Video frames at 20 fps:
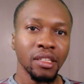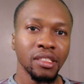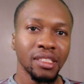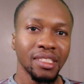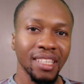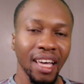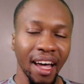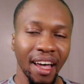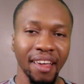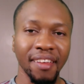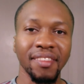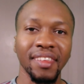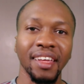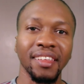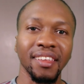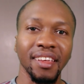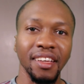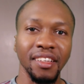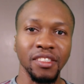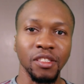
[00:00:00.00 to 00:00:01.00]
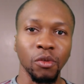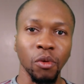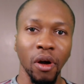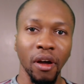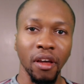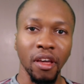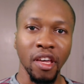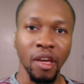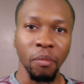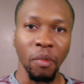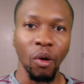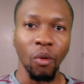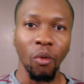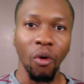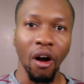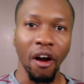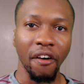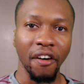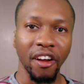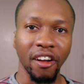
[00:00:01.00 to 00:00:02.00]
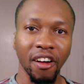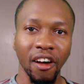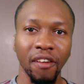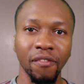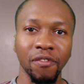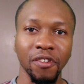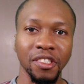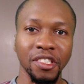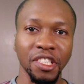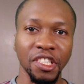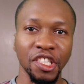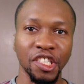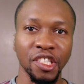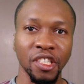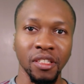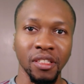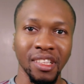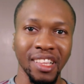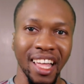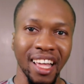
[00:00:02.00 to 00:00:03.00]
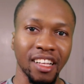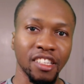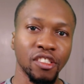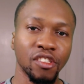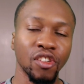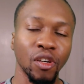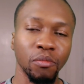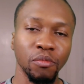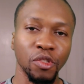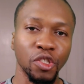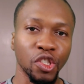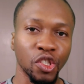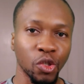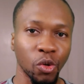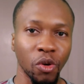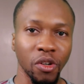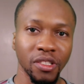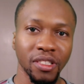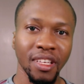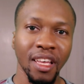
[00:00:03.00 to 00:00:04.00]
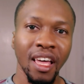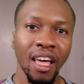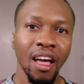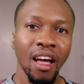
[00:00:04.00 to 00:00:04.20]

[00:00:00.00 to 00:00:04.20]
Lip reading: tying that into a Himawari confrontation, like something short,